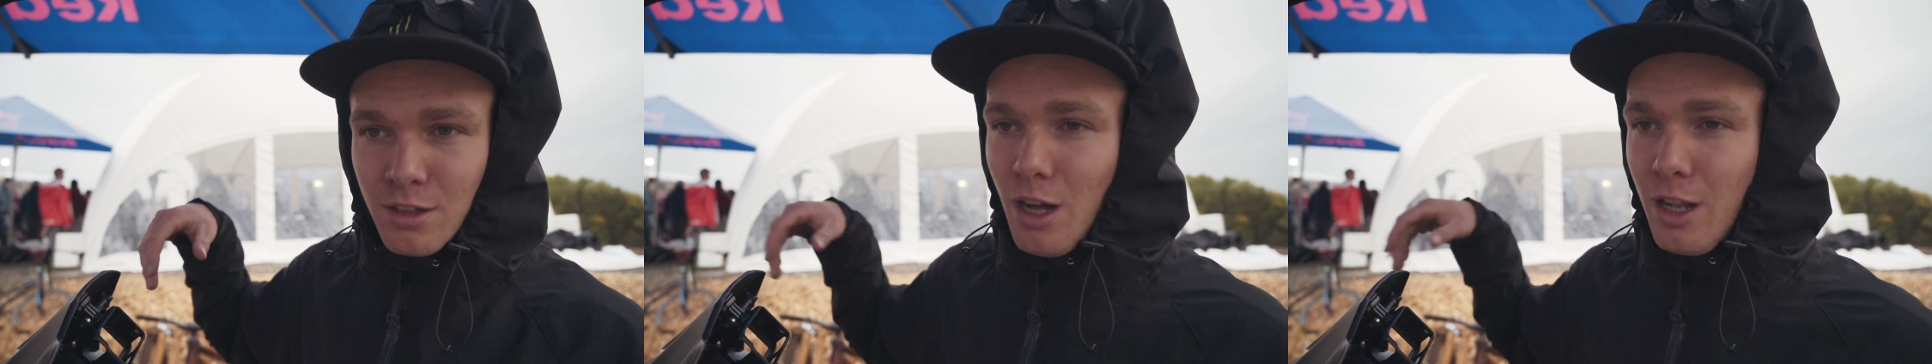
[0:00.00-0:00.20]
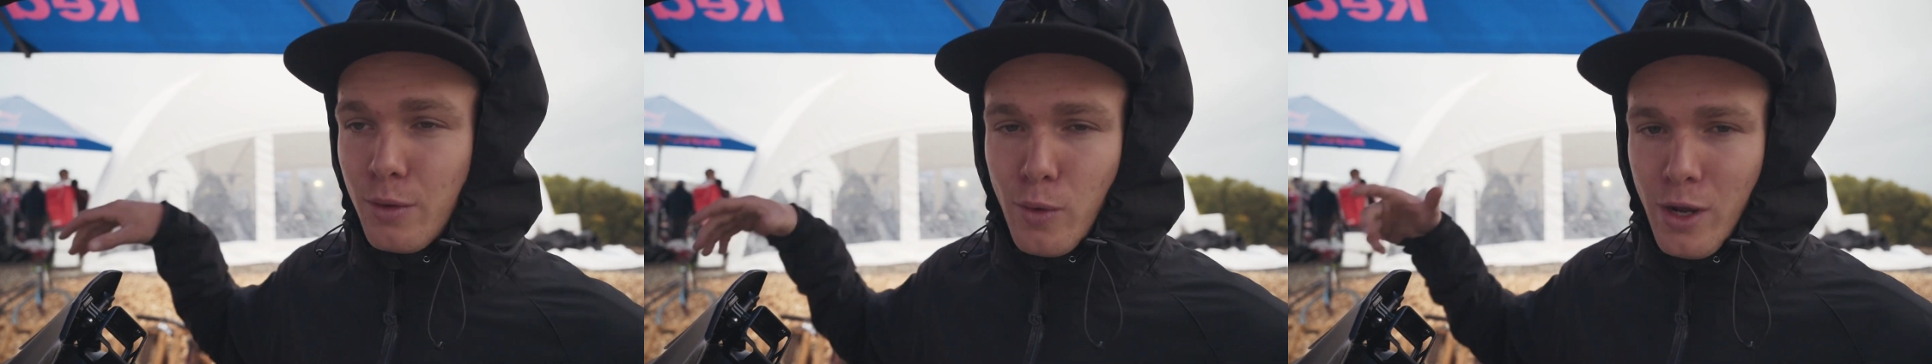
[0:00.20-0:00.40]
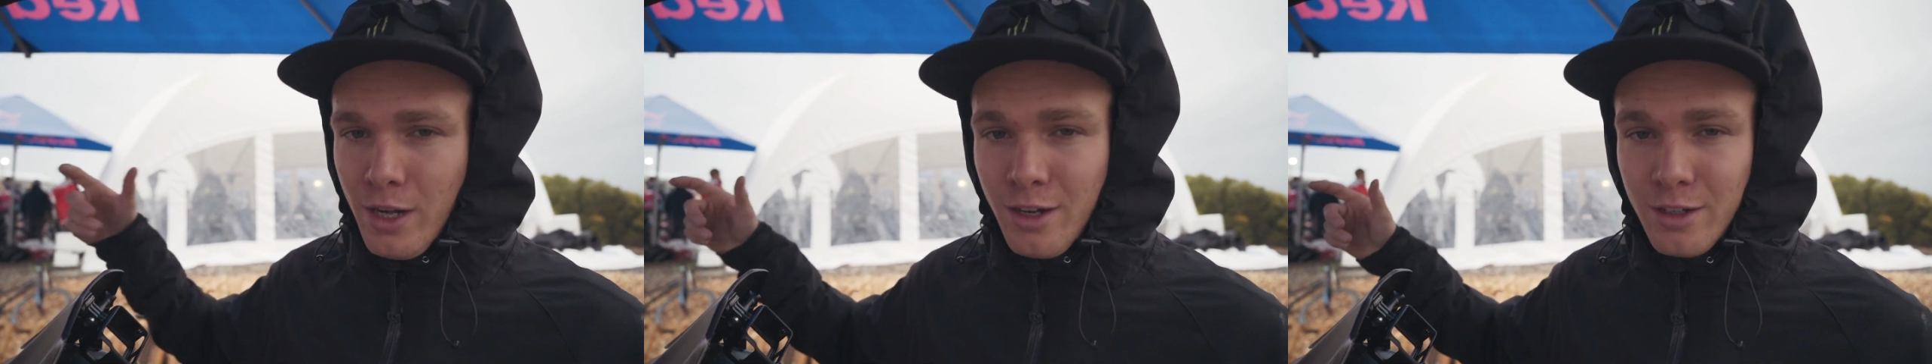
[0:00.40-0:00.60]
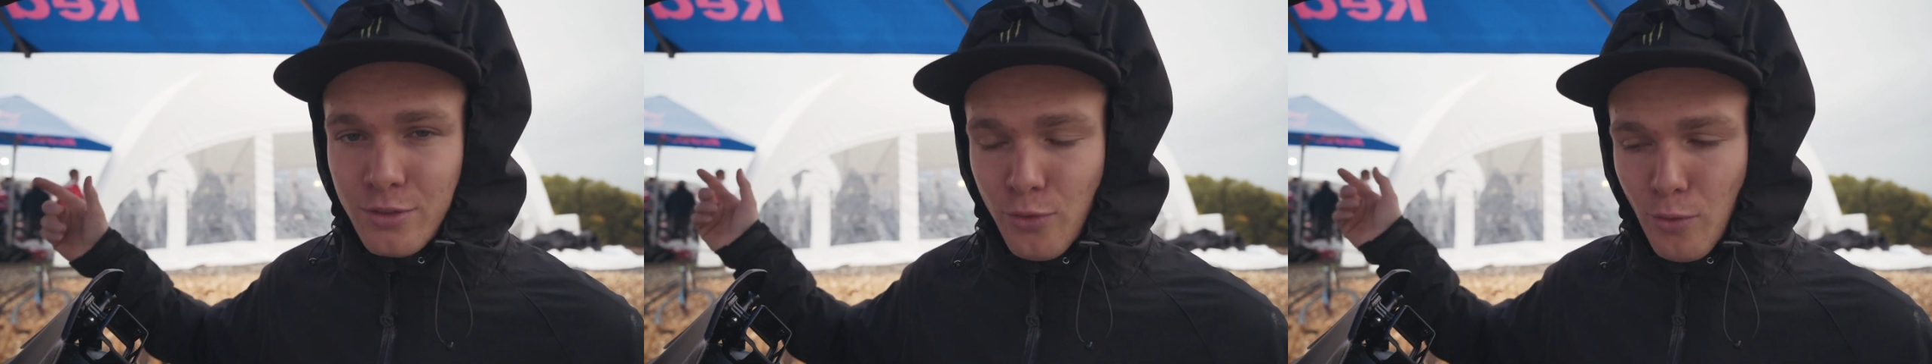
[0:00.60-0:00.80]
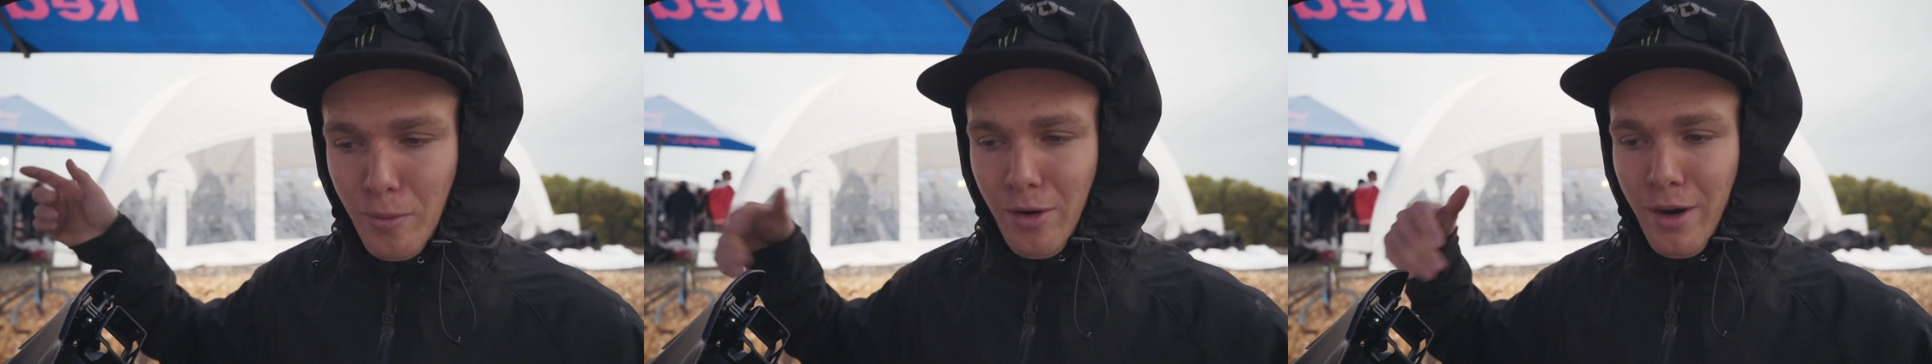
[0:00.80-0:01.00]
all the winners
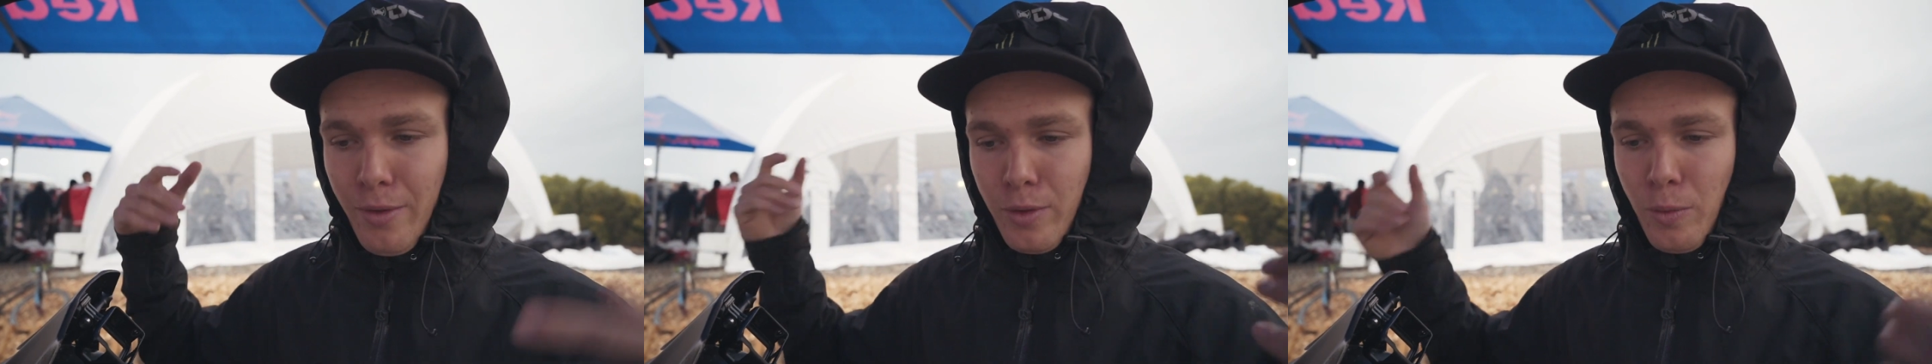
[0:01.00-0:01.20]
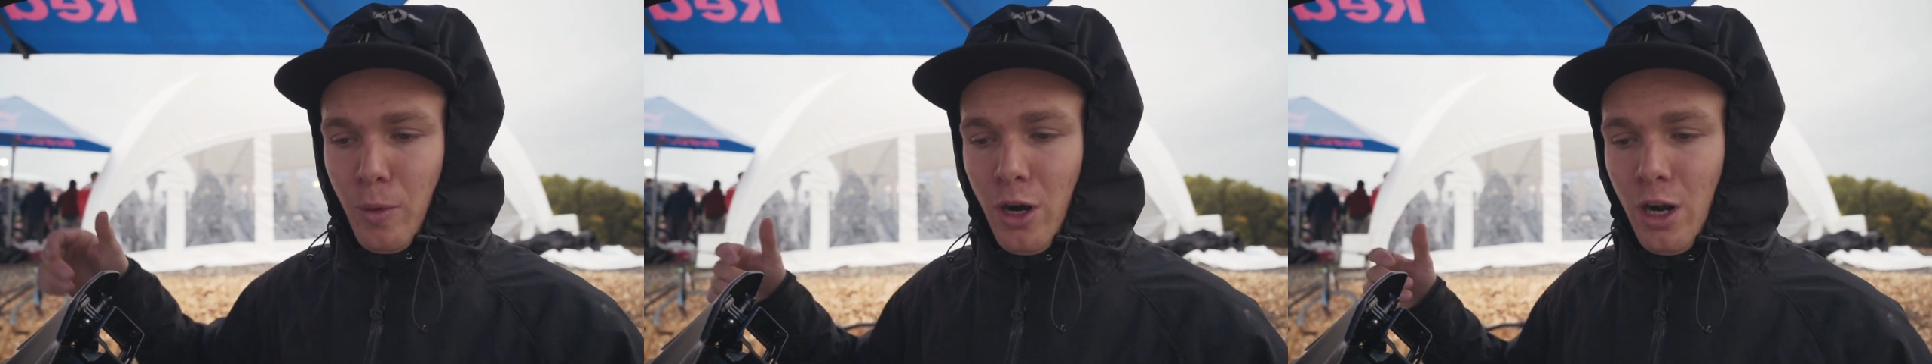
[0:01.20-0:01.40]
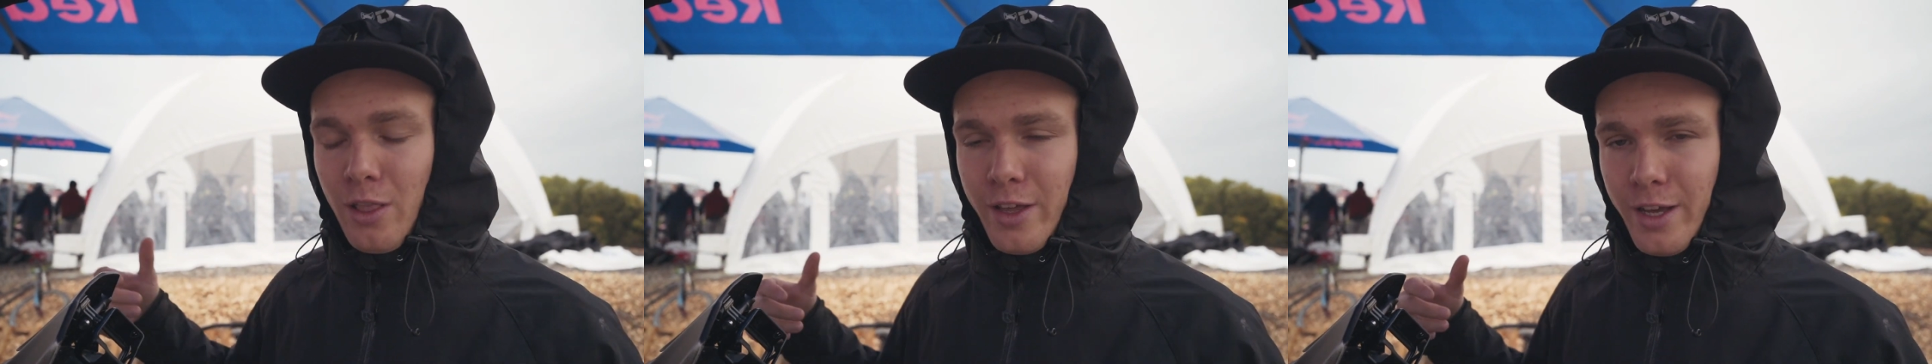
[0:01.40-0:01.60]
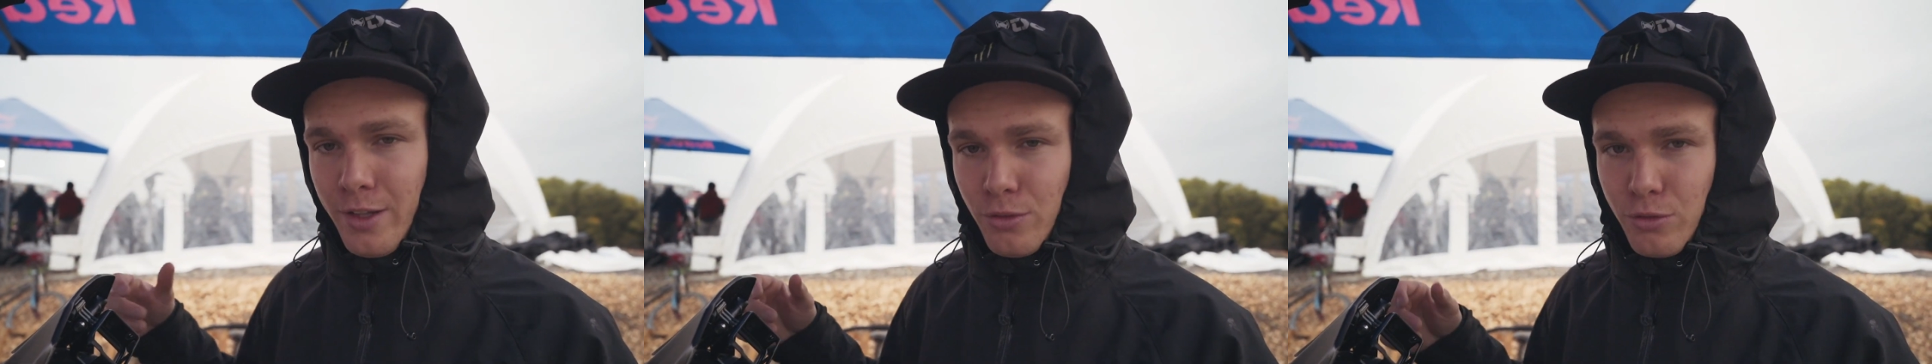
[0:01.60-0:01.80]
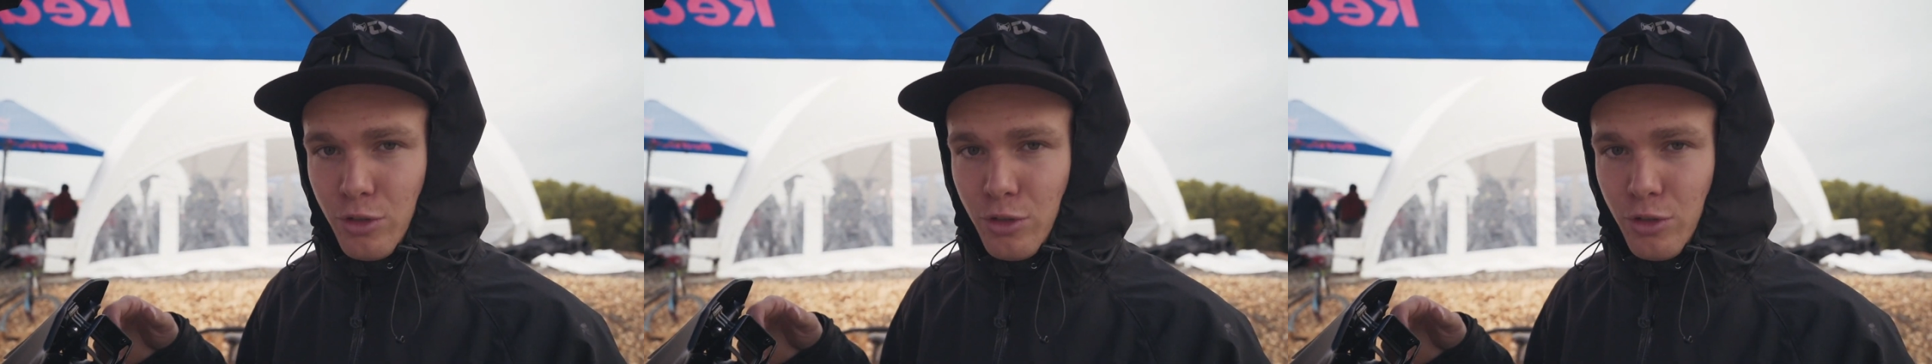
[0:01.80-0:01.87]
from around the world and